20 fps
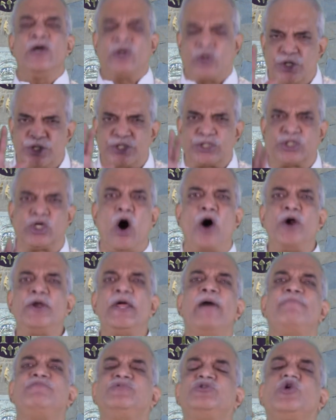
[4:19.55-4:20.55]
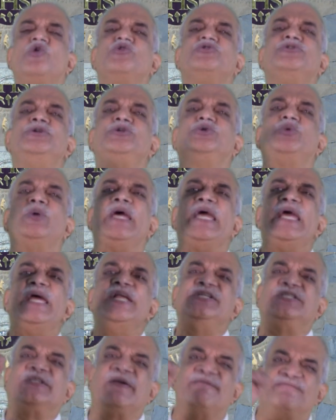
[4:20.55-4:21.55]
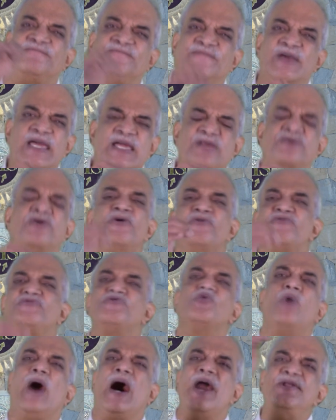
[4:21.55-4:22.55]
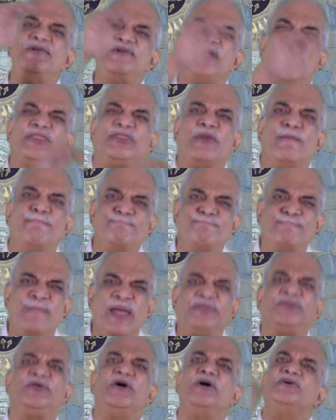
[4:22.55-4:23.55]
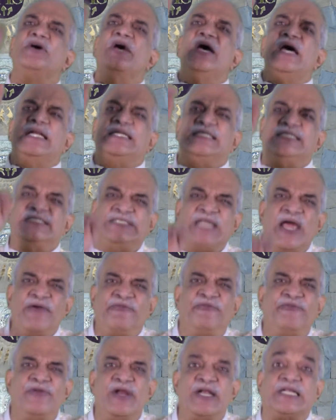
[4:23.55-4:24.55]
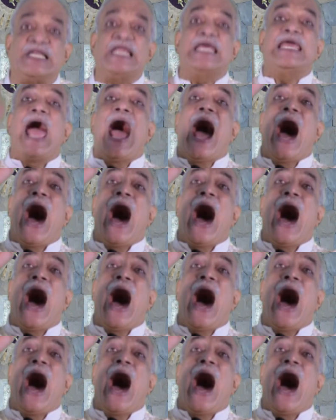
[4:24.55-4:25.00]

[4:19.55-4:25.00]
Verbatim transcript: Could God have chosen to intervene through another method? Definitely.